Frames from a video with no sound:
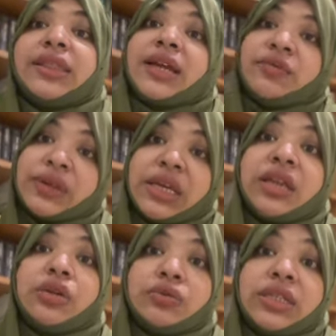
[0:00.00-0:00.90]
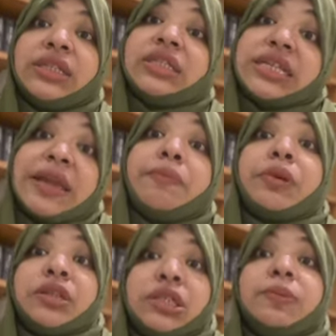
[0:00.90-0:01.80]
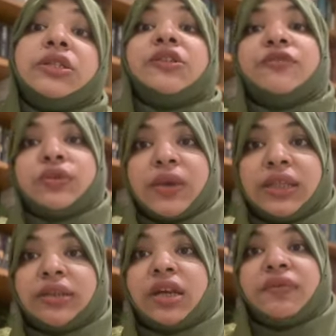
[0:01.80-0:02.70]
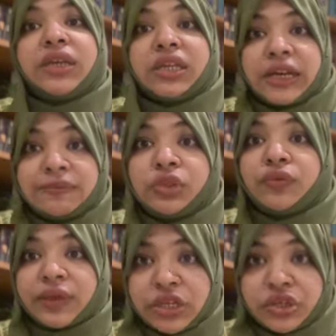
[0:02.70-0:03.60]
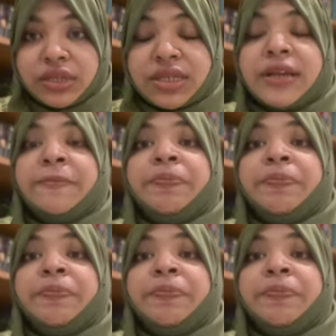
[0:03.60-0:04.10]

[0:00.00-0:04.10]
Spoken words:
and that we are using the same principles of Svedana when it comes to facials.